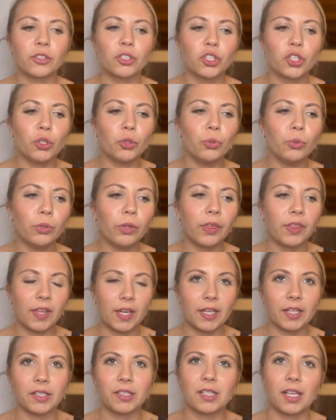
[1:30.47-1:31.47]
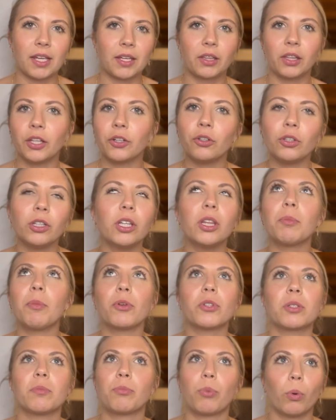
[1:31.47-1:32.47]
Two things, like literally the
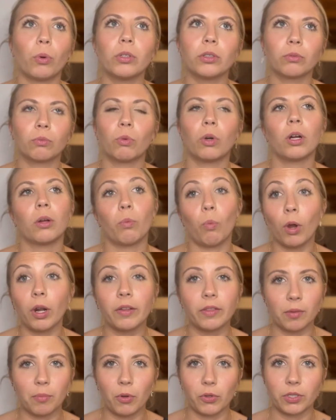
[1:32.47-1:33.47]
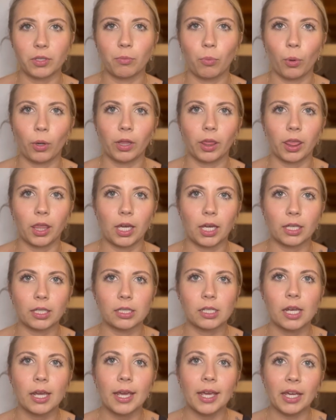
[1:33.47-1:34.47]
most important, well, one of the most important things,
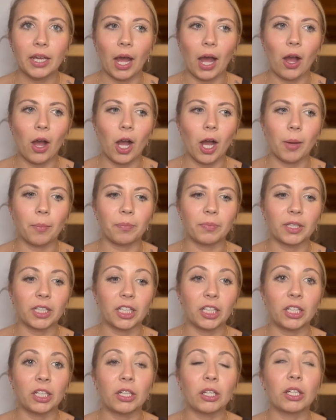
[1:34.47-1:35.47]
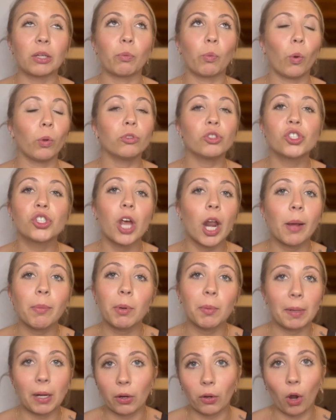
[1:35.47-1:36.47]
um, he won't shut up
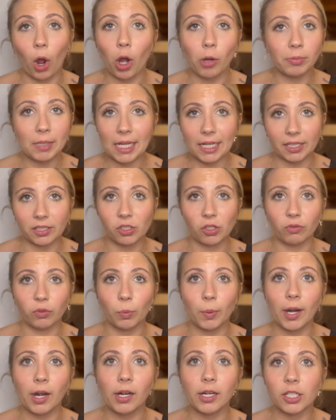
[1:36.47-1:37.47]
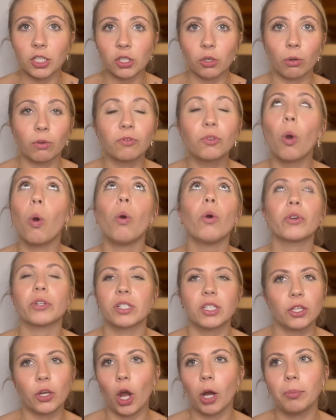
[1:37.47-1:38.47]
about all black silverware. And so of course
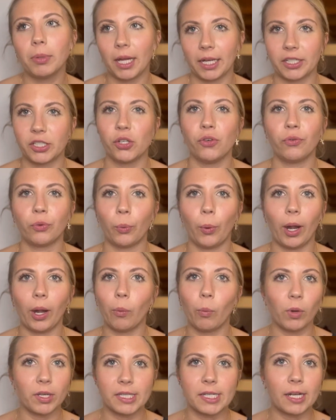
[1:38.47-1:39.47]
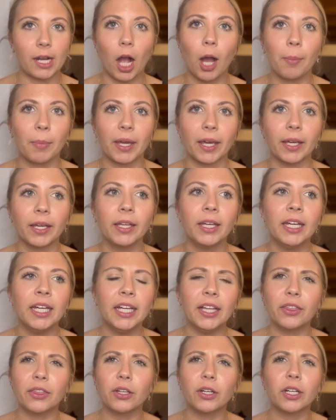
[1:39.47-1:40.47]
the all black silverware wasn't coming.
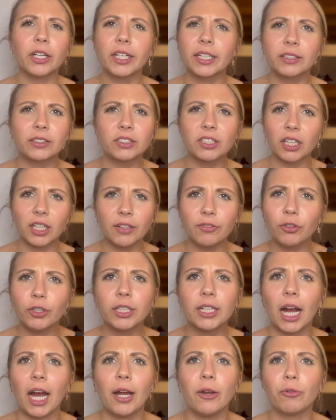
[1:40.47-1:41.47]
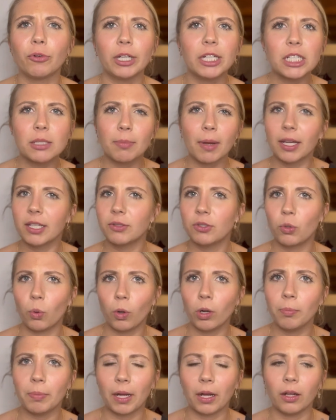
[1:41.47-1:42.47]
The delivery guy rings my
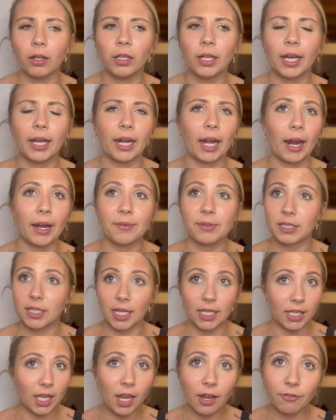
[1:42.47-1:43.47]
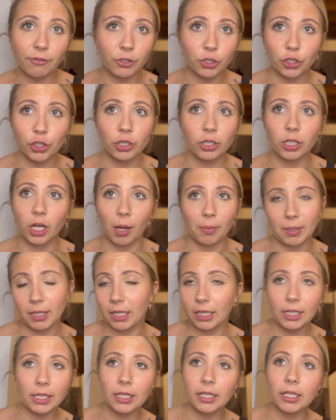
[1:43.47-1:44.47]
doorbell and I was like, yeah, for sure, coming
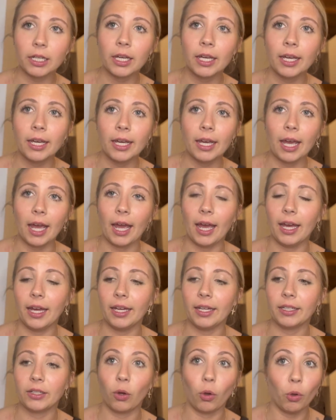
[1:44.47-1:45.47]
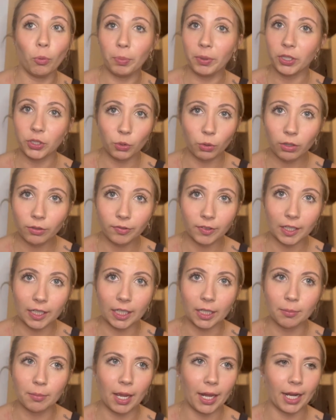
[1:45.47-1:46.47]
in and open the door for
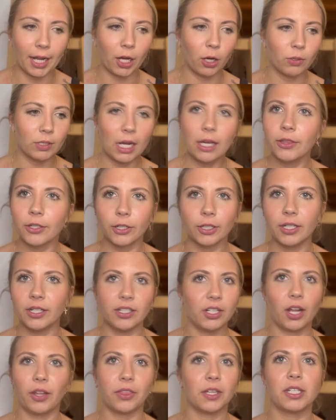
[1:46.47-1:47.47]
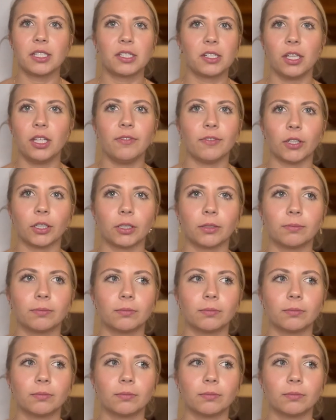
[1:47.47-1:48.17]
him. And I go down there and nothing's delivered.